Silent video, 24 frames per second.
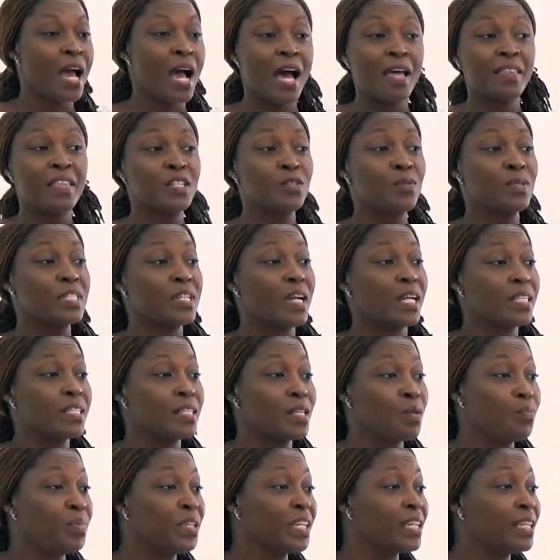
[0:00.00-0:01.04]
And this was not
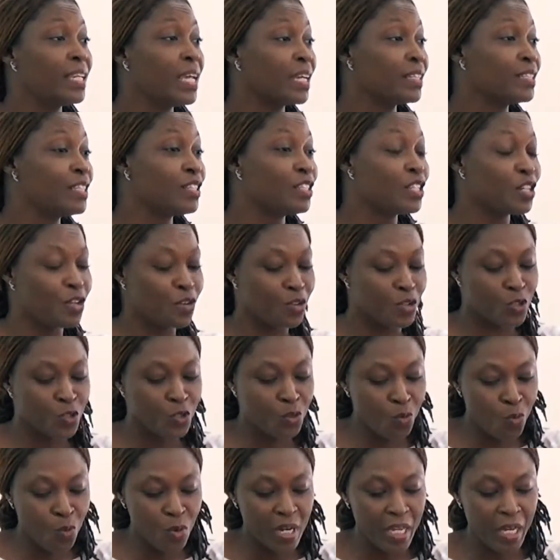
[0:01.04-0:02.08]
simply connected to their
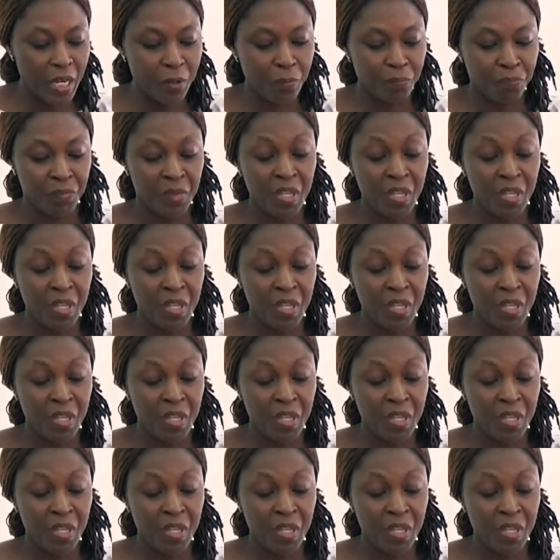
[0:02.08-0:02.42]
schooling.